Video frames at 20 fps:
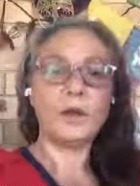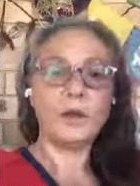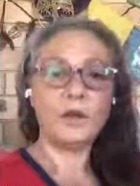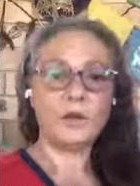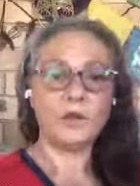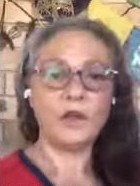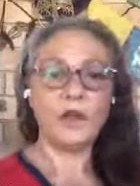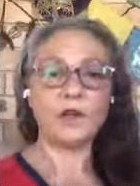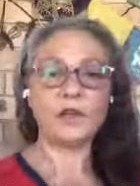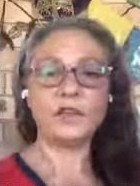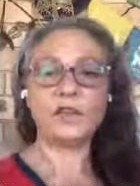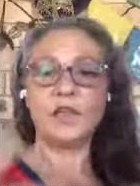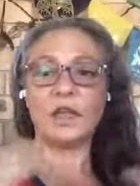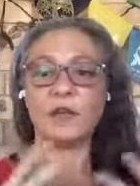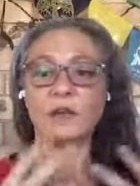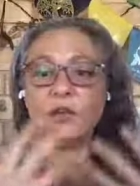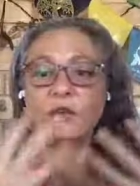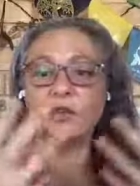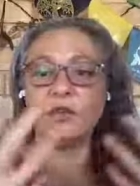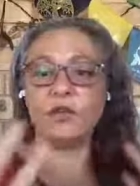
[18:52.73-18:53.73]
those
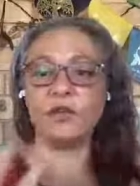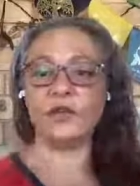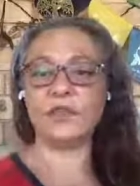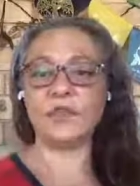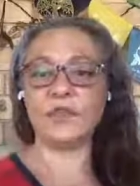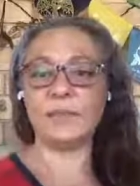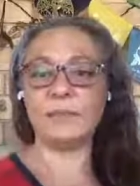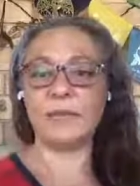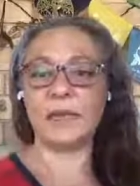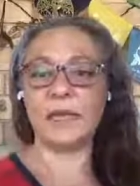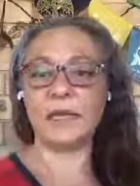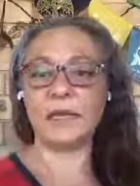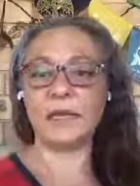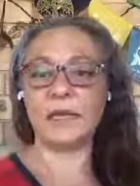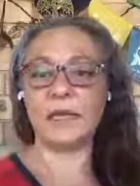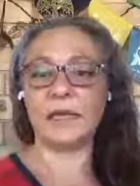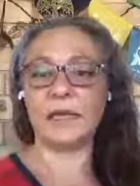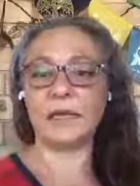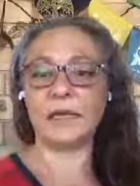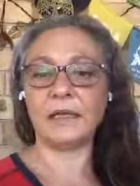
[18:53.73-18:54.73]
that usually meet
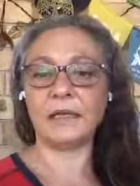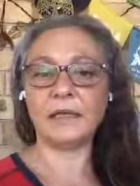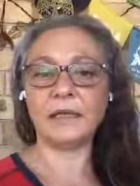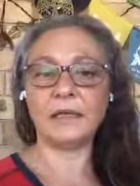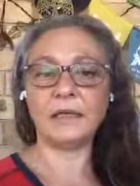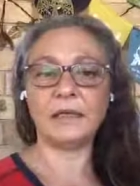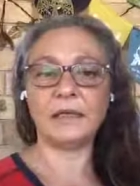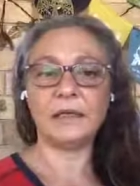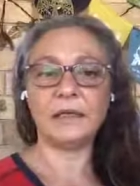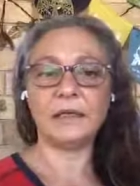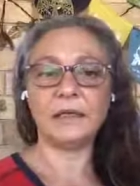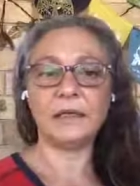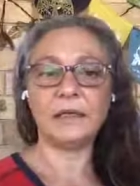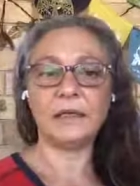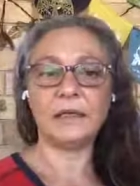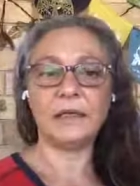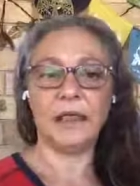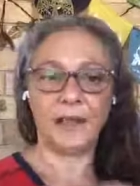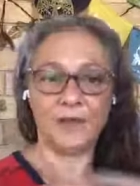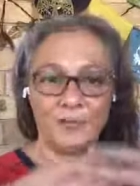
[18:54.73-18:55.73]
here
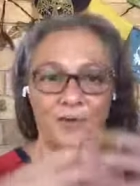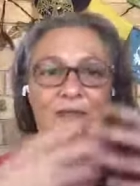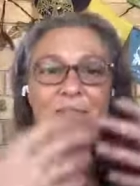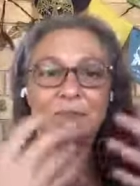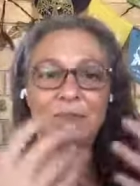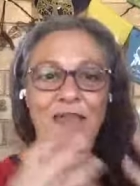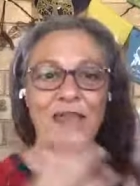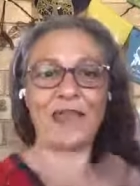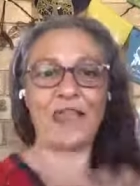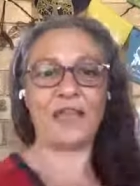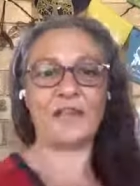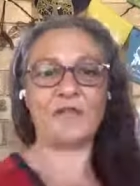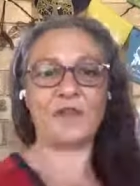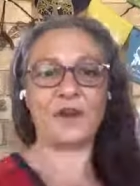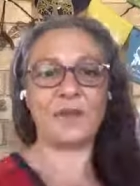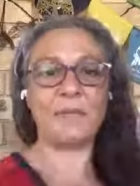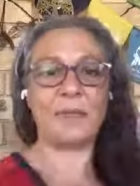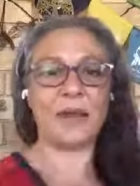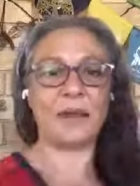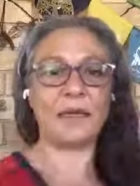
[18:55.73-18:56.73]
with me every
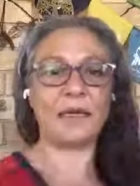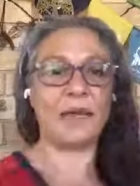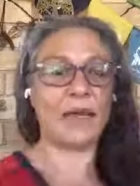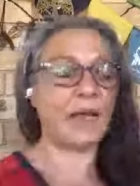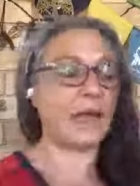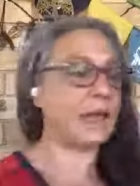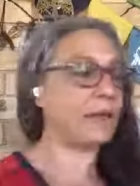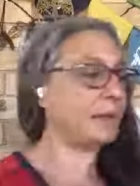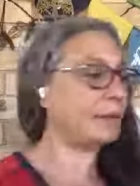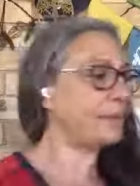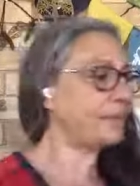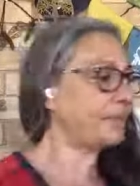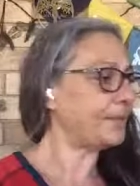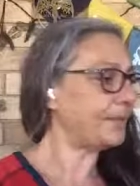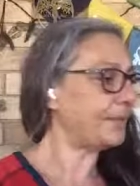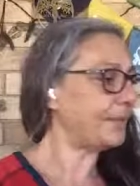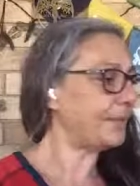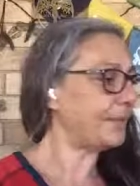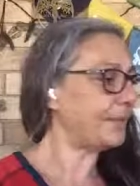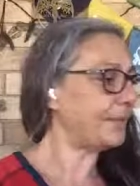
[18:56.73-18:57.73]
Monday.
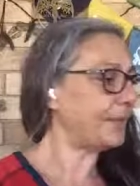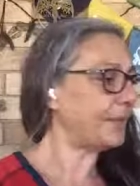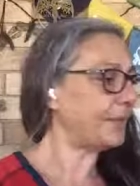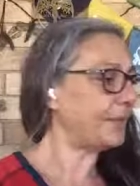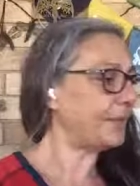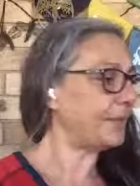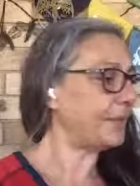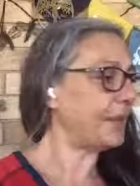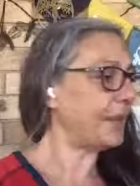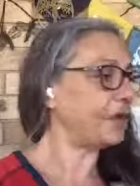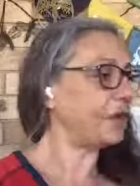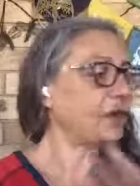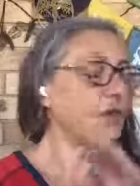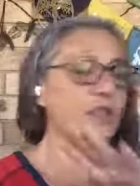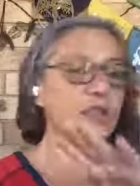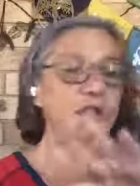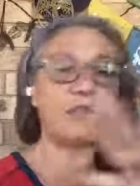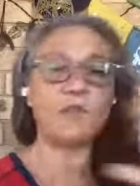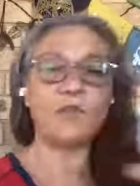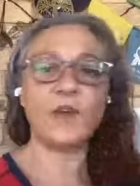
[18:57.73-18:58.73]
Because
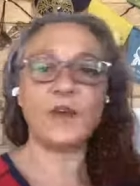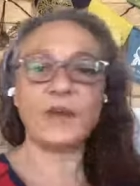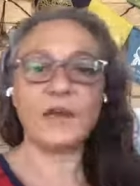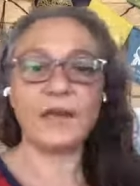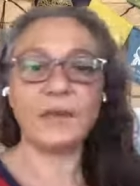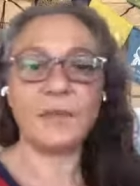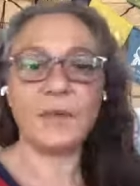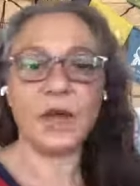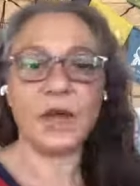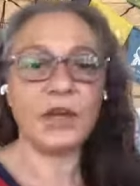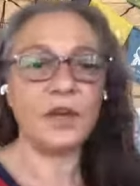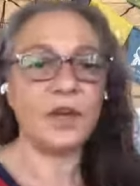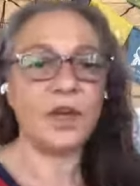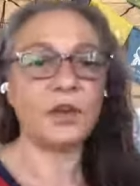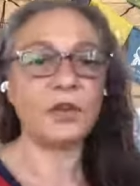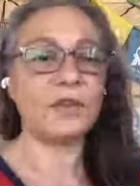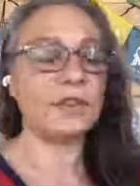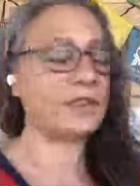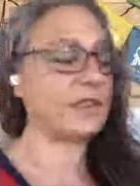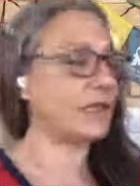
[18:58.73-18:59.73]
I've written in my
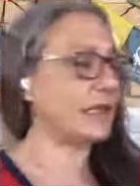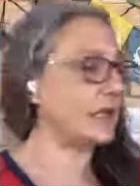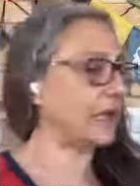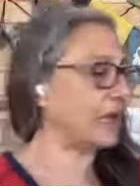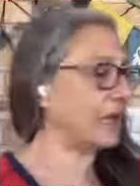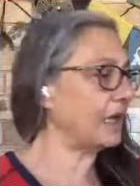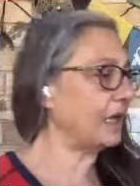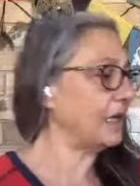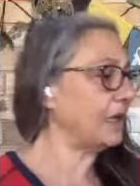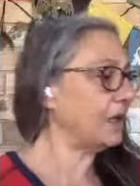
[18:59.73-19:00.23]
notes here,